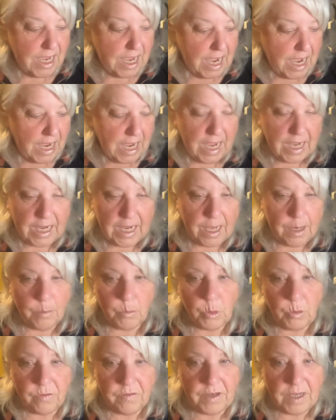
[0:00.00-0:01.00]
I got to
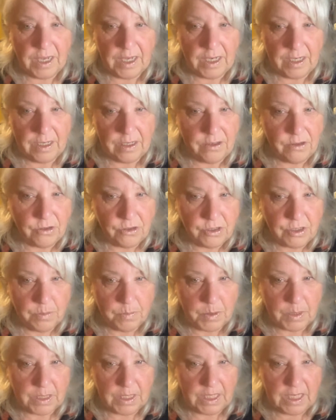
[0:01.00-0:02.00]
move again,
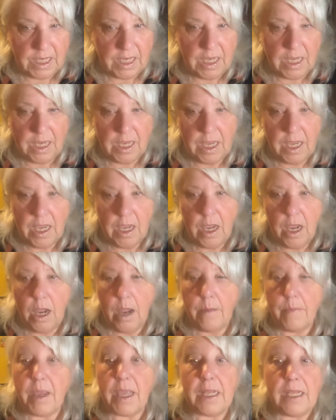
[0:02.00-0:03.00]
typically.
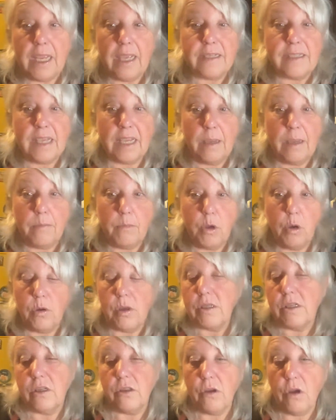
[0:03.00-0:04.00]
And yes, I am
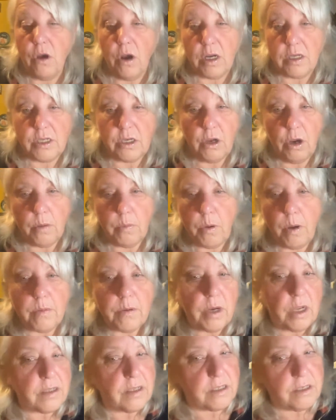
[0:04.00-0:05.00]
going to the RTR,
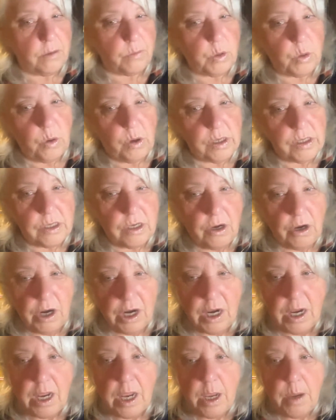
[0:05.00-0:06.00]
probably not the
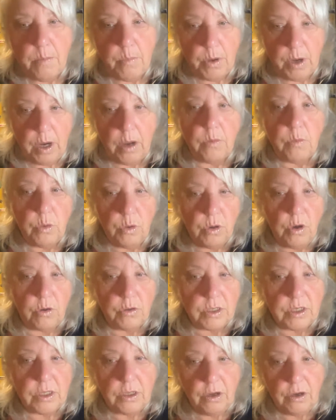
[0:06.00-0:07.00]
WRTR, but I will
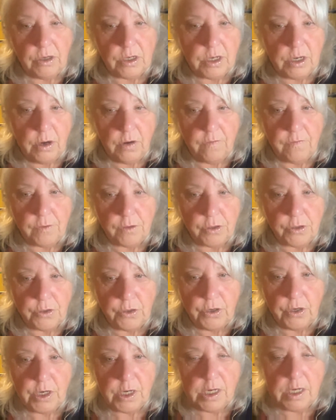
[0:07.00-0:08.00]
go to the RTR for
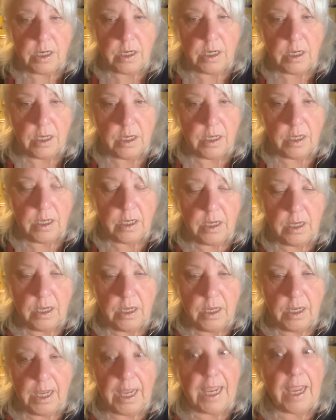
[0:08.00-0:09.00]
sure.
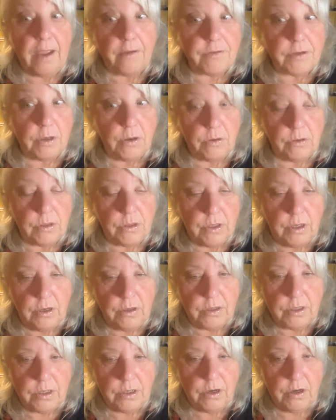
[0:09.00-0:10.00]
I have to go to the
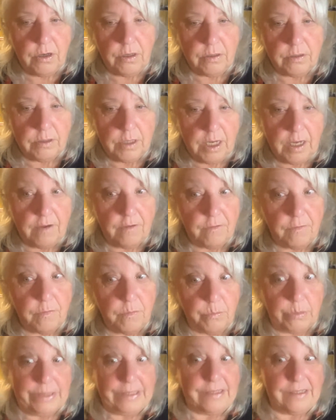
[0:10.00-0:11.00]
RTR. I have
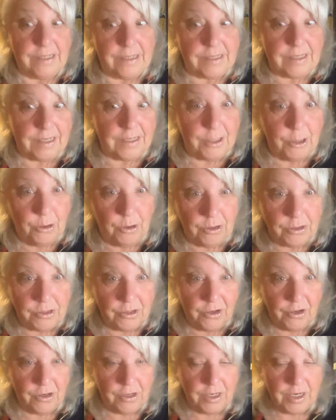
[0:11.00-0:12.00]
business at the
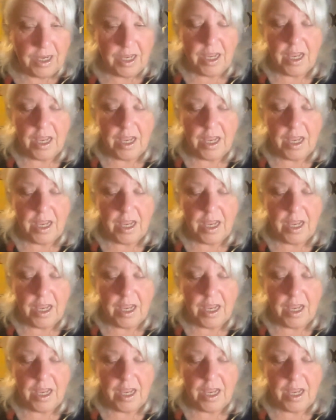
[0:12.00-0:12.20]
RTR.